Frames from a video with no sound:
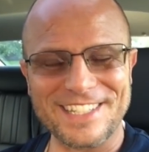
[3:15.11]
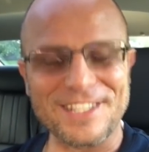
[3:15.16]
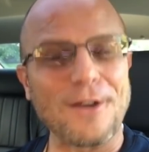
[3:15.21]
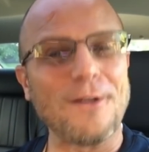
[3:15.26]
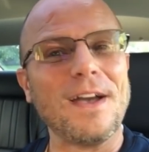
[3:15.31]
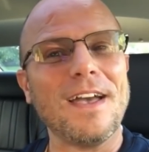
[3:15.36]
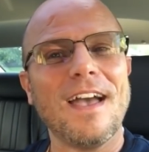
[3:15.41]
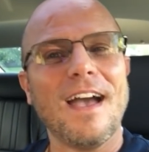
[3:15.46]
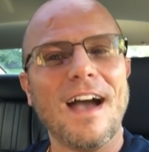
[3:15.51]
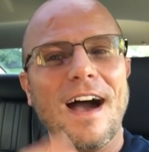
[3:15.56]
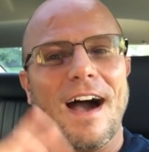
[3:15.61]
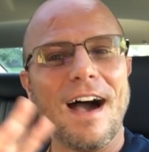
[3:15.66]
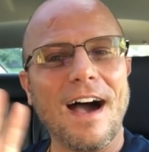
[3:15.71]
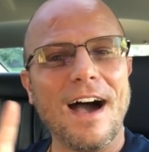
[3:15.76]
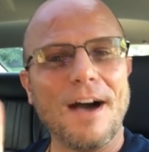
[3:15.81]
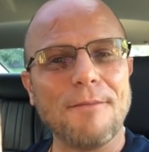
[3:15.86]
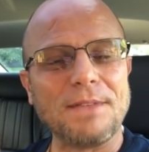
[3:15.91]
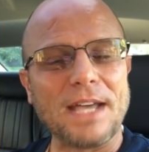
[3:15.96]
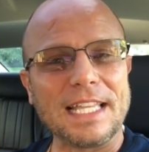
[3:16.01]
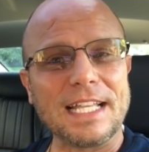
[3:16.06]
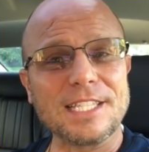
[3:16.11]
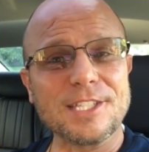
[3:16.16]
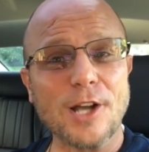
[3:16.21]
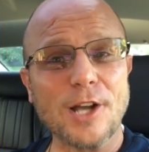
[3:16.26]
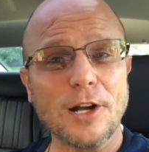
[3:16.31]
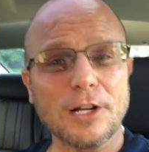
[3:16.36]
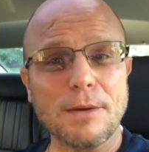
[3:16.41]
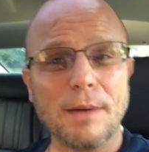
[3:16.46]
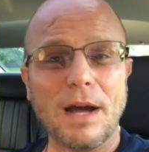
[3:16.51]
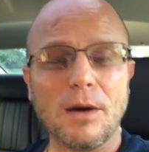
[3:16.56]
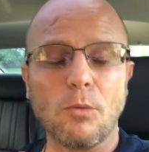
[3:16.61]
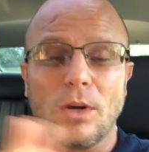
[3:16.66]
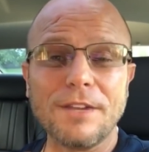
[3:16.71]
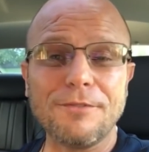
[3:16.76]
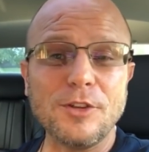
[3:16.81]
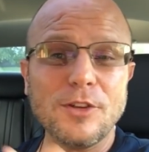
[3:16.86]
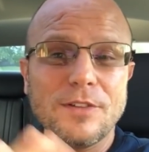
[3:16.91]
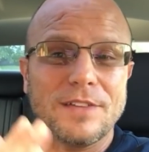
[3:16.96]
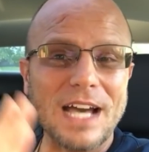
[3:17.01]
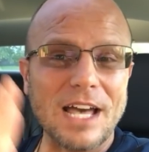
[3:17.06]
So now let's talk about what
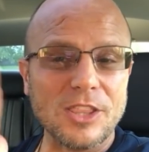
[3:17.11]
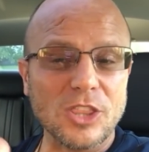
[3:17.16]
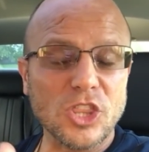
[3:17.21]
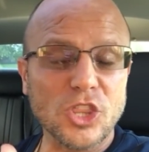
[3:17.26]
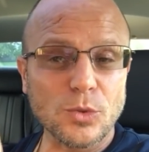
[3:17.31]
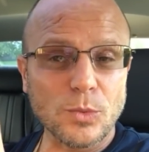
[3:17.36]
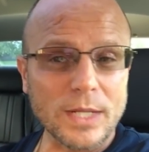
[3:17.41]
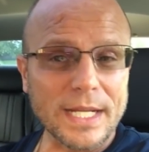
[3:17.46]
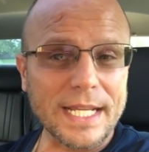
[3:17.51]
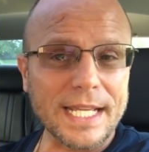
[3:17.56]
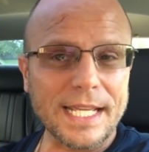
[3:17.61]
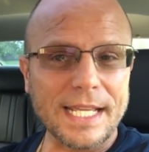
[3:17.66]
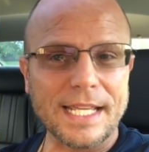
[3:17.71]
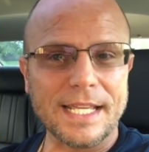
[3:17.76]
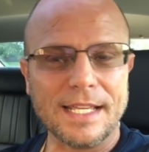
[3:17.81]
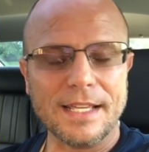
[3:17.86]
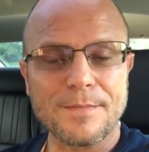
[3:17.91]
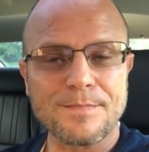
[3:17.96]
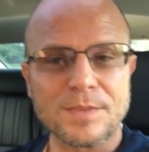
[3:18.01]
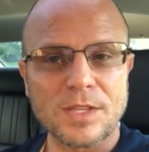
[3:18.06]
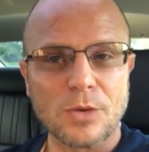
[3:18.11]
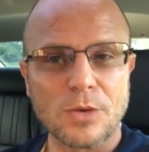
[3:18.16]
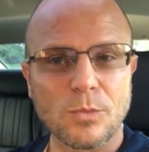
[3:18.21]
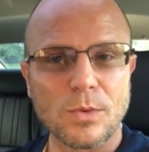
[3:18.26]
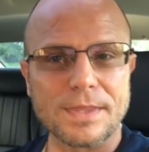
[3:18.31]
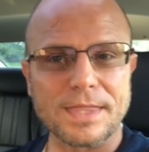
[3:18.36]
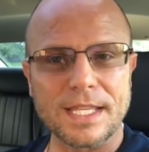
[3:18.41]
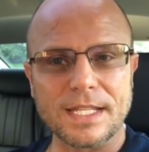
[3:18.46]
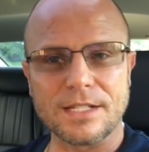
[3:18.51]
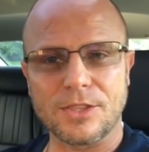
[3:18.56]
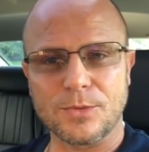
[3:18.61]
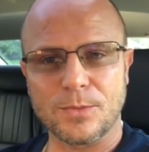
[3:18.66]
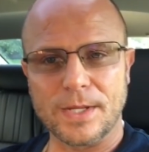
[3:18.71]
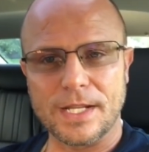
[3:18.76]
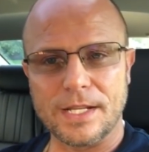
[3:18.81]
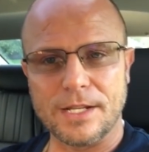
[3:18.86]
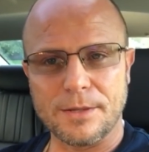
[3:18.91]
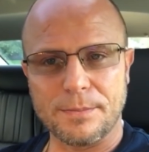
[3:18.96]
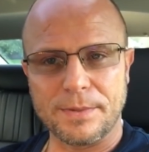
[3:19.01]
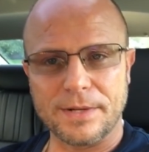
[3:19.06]
if you've got 3 within a
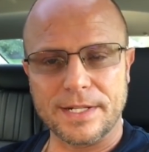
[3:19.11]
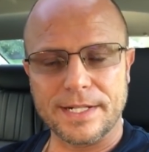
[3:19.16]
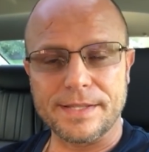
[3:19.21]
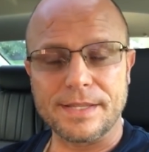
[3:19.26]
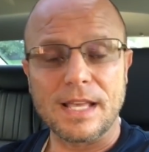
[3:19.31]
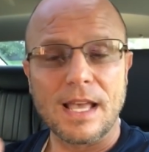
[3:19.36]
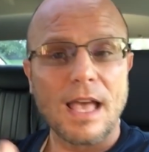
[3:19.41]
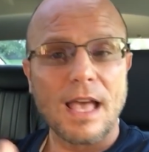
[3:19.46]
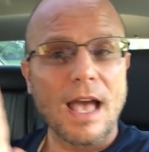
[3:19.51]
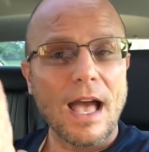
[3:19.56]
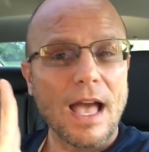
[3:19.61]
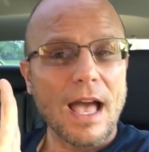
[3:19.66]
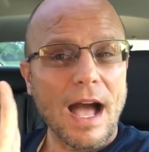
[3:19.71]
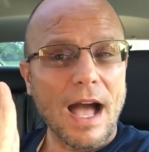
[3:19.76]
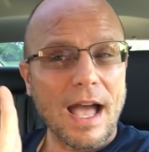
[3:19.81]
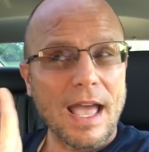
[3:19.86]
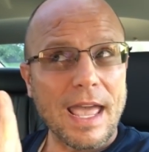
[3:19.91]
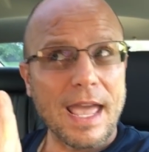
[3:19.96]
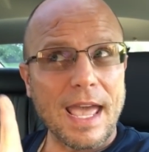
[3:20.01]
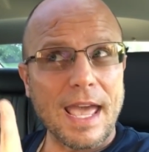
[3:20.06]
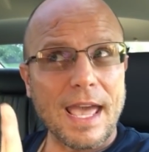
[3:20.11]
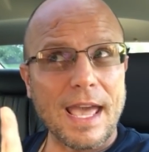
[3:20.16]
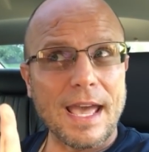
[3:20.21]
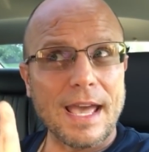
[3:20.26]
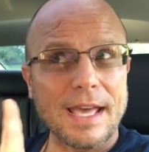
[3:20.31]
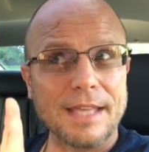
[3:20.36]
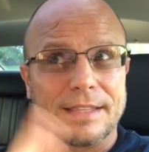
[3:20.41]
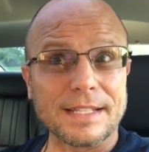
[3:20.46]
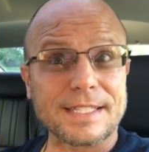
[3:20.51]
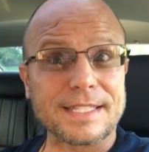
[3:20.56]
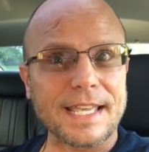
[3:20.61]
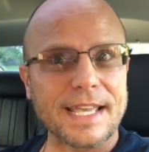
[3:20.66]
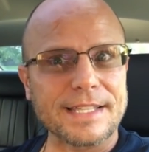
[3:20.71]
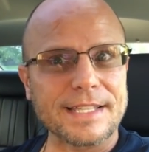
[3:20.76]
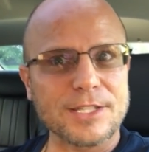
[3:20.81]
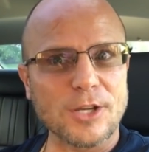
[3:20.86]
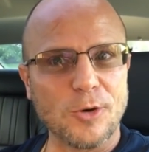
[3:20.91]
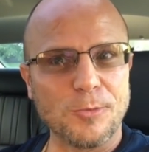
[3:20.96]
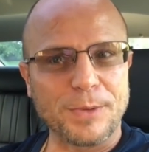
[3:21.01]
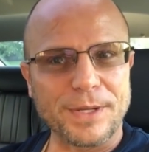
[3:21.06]
3-year period, and let's say
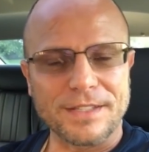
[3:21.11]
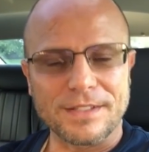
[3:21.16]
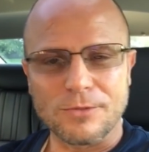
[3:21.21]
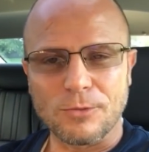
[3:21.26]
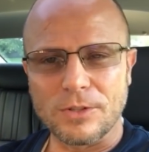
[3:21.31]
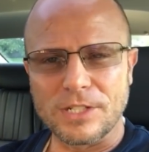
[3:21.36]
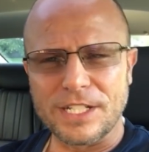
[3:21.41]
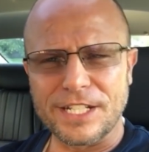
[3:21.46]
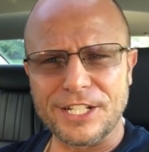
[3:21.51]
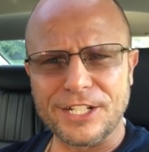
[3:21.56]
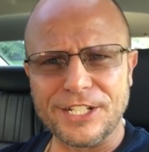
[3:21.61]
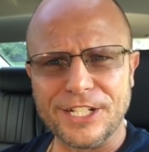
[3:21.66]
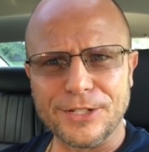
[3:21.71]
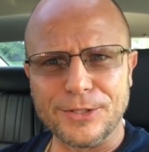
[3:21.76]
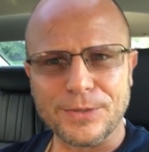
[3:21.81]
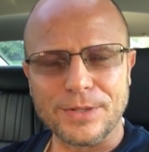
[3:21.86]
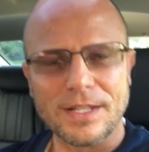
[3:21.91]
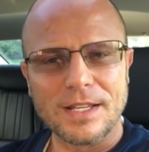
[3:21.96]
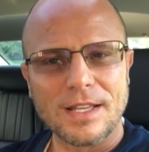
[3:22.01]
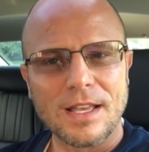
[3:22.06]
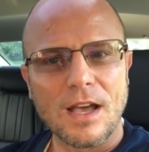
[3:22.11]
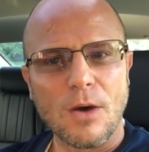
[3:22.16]
it's open. What do?